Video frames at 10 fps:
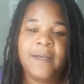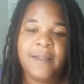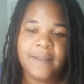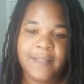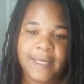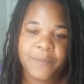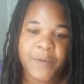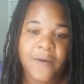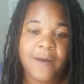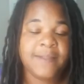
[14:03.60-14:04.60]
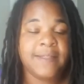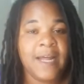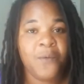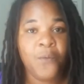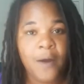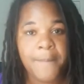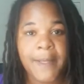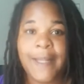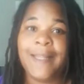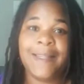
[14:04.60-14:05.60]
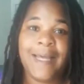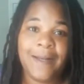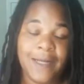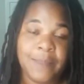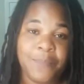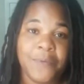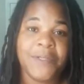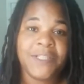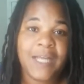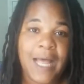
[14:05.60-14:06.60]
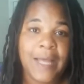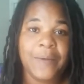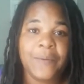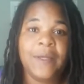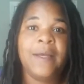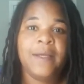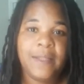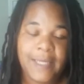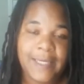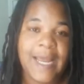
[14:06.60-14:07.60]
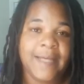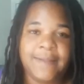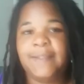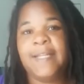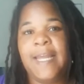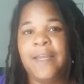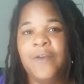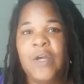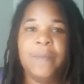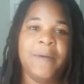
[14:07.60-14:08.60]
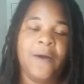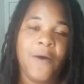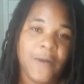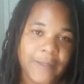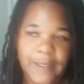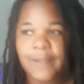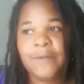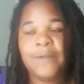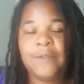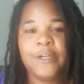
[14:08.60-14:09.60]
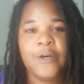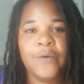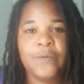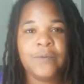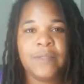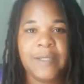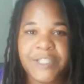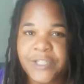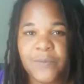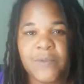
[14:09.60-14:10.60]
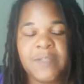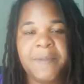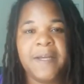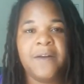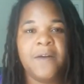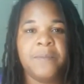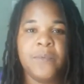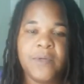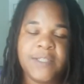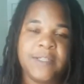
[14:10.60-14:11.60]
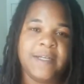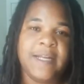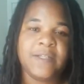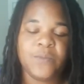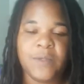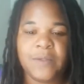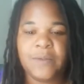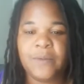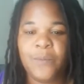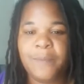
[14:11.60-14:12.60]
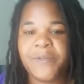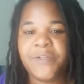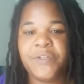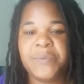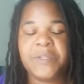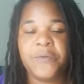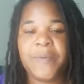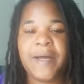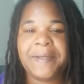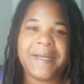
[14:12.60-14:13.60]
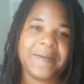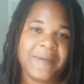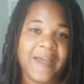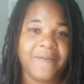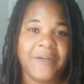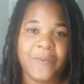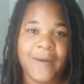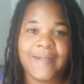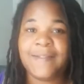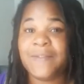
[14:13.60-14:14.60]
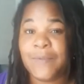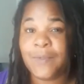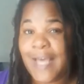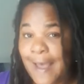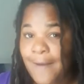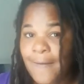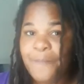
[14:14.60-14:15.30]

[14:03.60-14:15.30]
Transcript: then in regards to that woman and that unborn child, he has a say. But all other, you know, in general, speaking on abortion and as what a woman should do with her body, y'all don't have any rights to that.